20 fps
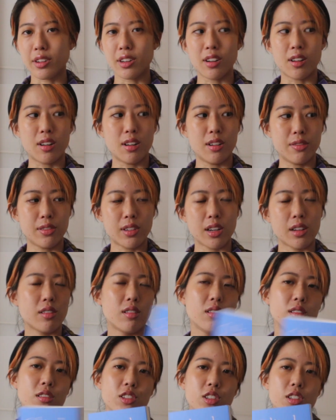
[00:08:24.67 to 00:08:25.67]
of
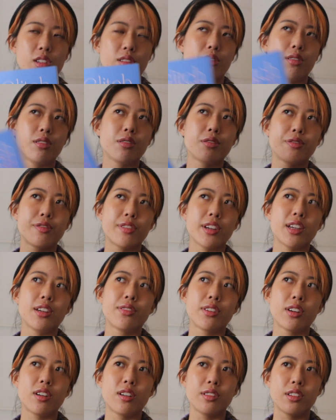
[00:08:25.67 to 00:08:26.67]
technology and in
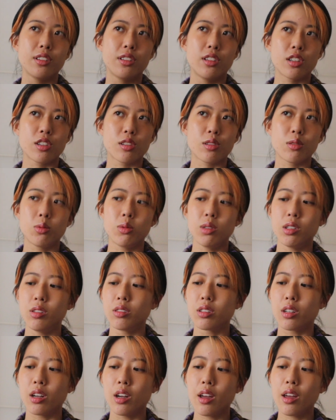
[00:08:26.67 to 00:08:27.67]
favor of the digital world.